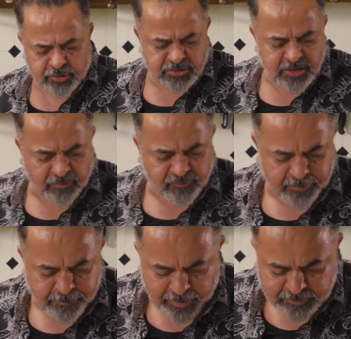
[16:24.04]
this lovely
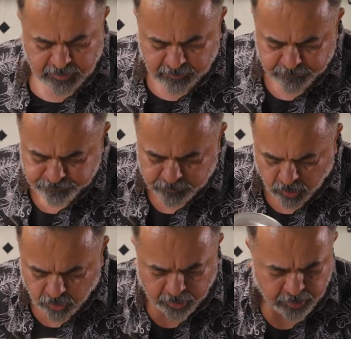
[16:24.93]
batter,
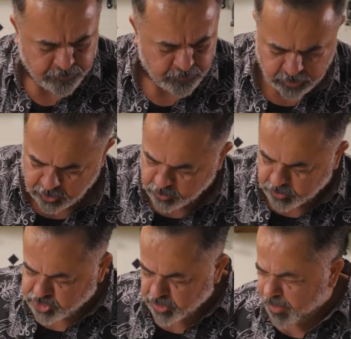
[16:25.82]
okay,
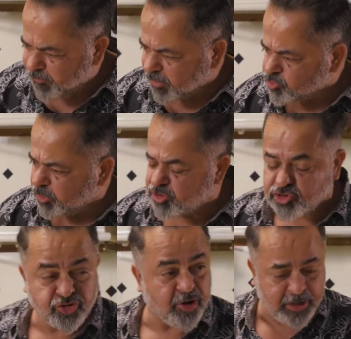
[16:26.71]
which I've actually
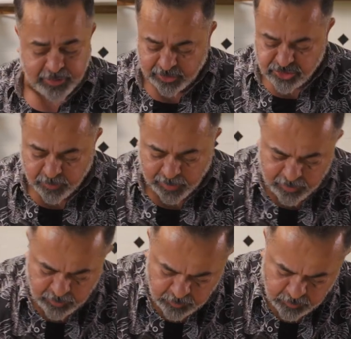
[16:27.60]
strained as well.
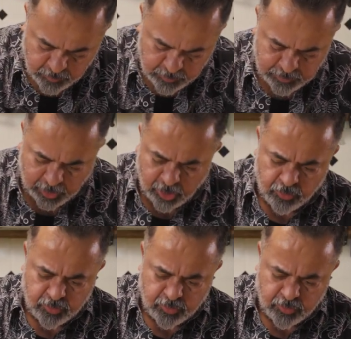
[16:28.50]
Now